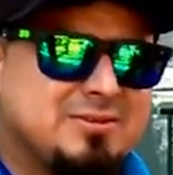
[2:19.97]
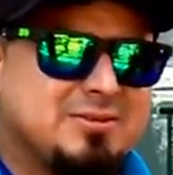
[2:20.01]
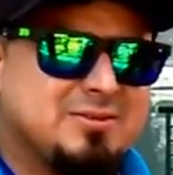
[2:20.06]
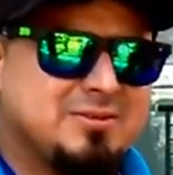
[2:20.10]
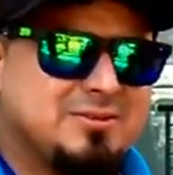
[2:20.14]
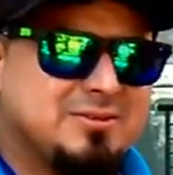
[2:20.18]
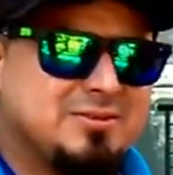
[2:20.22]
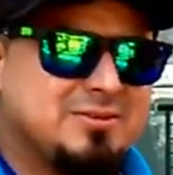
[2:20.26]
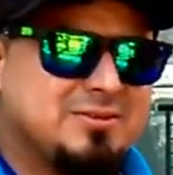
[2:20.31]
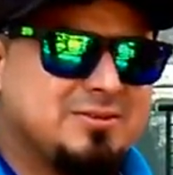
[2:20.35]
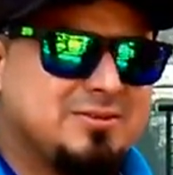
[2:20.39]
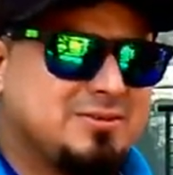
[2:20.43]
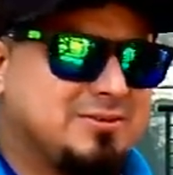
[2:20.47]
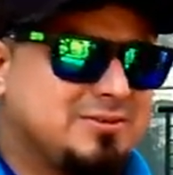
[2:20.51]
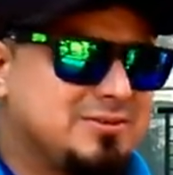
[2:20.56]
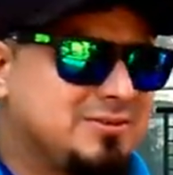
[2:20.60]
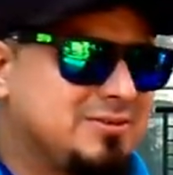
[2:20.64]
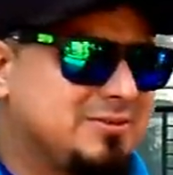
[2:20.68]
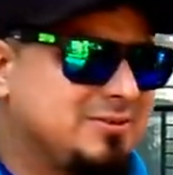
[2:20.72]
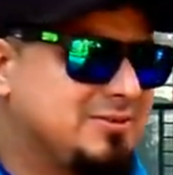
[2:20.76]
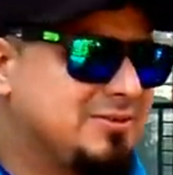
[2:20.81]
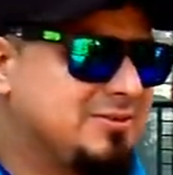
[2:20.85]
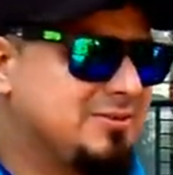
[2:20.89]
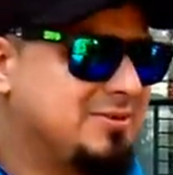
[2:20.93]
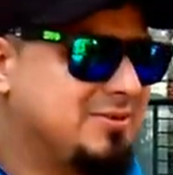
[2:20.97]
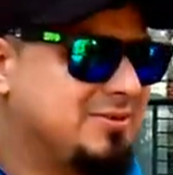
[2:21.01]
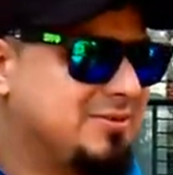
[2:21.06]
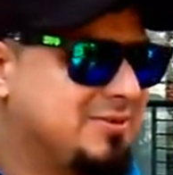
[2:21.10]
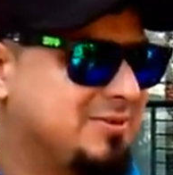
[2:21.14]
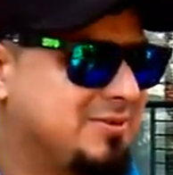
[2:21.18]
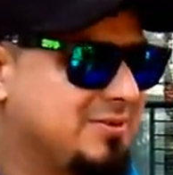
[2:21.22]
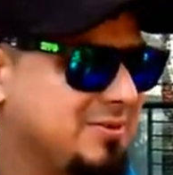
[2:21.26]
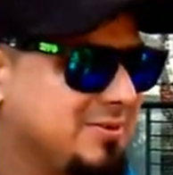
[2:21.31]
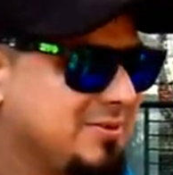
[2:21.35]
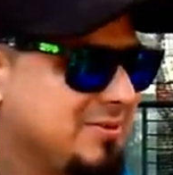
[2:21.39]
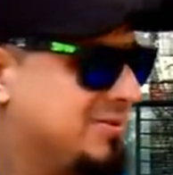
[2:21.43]

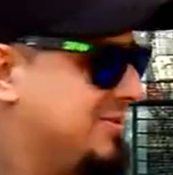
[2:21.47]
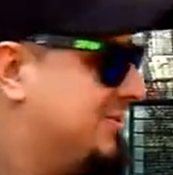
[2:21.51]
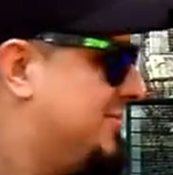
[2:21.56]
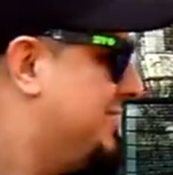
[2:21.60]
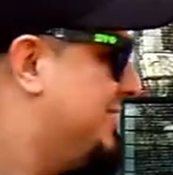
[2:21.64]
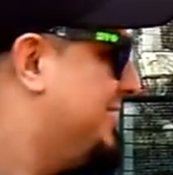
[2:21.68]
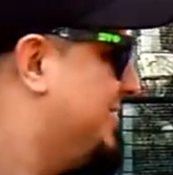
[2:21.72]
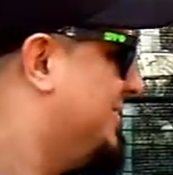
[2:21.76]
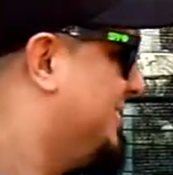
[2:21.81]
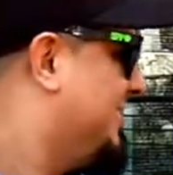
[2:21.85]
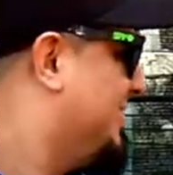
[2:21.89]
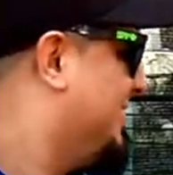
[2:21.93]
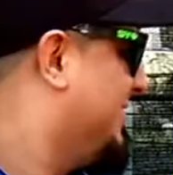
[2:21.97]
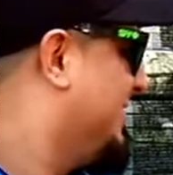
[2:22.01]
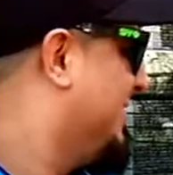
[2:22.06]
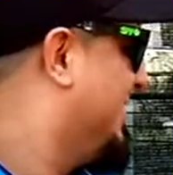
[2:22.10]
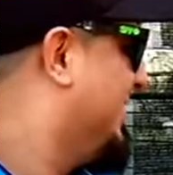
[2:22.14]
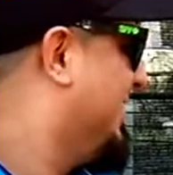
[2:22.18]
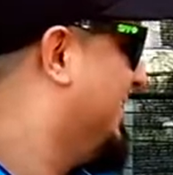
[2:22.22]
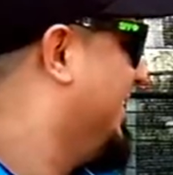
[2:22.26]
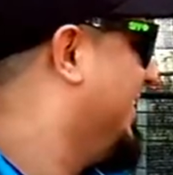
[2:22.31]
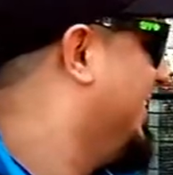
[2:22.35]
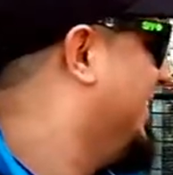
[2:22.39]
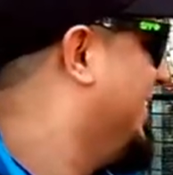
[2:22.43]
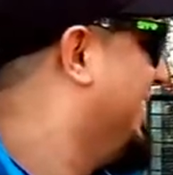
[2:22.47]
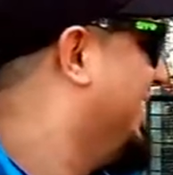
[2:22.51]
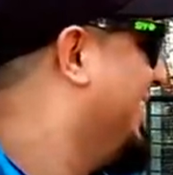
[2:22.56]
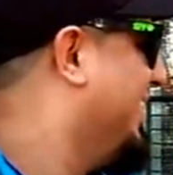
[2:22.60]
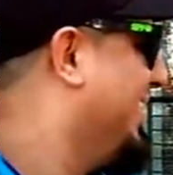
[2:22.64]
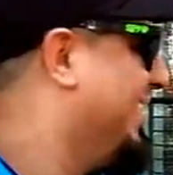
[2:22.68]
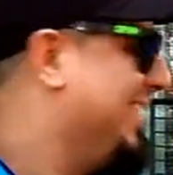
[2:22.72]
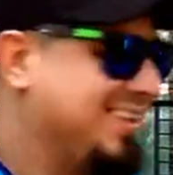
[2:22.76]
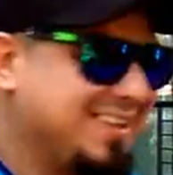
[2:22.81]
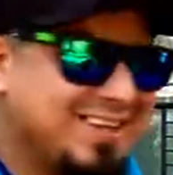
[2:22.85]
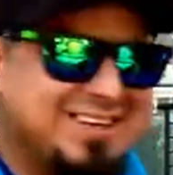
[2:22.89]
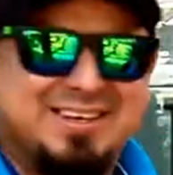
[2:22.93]

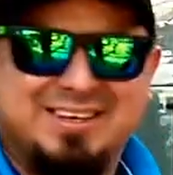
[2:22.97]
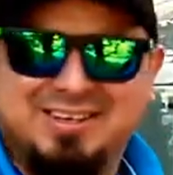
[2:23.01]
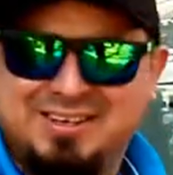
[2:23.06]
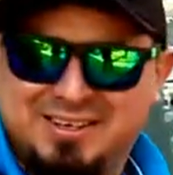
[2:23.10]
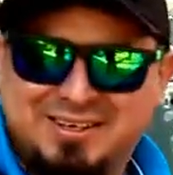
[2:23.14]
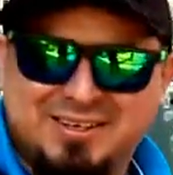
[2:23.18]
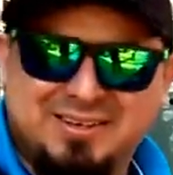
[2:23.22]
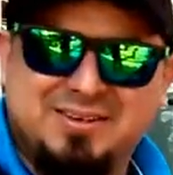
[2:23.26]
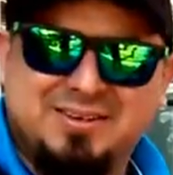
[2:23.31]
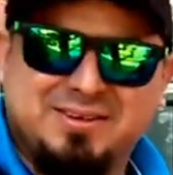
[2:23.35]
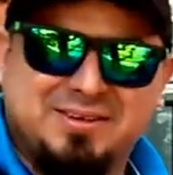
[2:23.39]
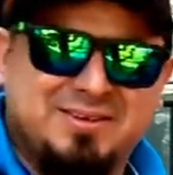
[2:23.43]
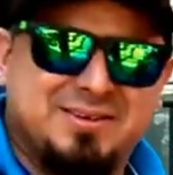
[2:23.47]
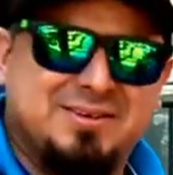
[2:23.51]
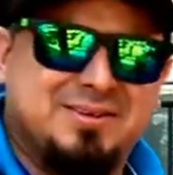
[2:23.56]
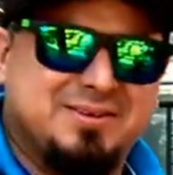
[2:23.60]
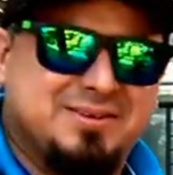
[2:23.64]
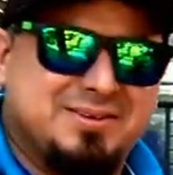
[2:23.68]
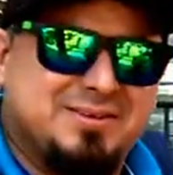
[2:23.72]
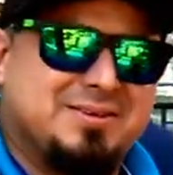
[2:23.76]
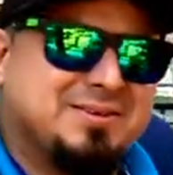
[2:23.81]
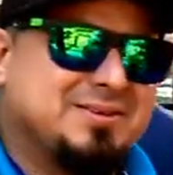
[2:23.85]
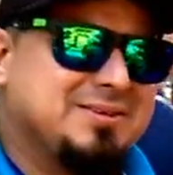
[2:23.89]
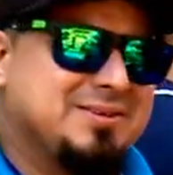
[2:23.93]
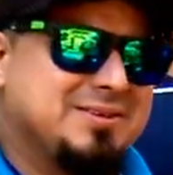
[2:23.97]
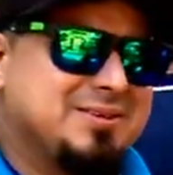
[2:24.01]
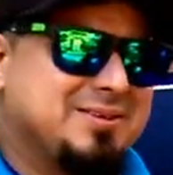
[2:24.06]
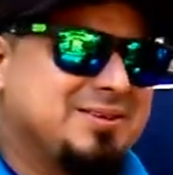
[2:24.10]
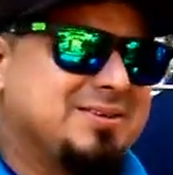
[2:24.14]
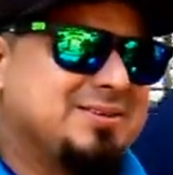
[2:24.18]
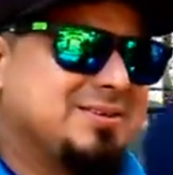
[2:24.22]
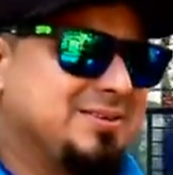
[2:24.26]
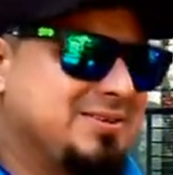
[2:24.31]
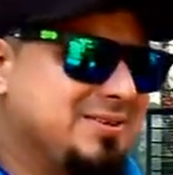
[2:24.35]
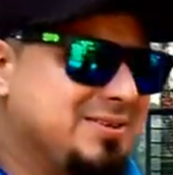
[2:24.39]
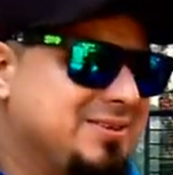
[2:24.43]

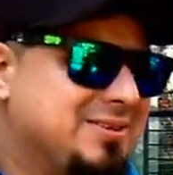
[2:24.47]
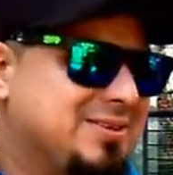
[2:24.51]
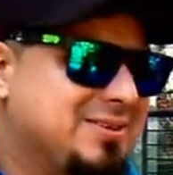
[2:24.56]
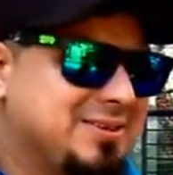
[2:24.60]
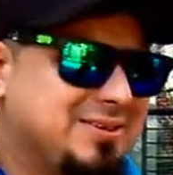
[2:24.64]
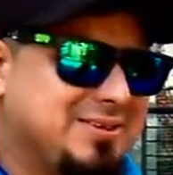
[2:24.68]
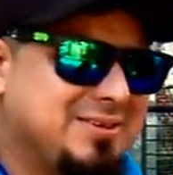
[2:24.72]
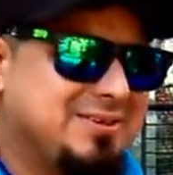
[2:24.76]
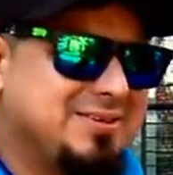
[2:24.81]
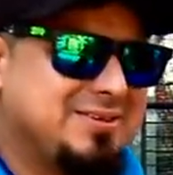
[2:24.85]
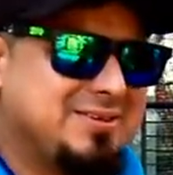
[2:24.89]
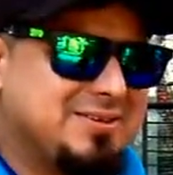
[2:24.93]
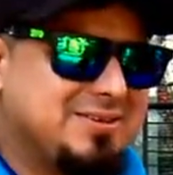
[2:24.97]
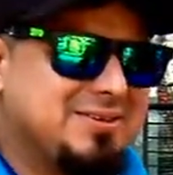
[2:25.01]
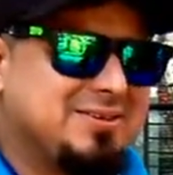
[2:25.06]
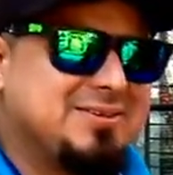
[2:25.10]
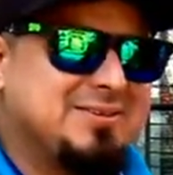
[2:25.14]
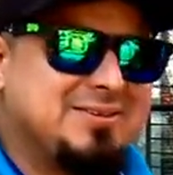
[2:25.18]
The person shown says nothing.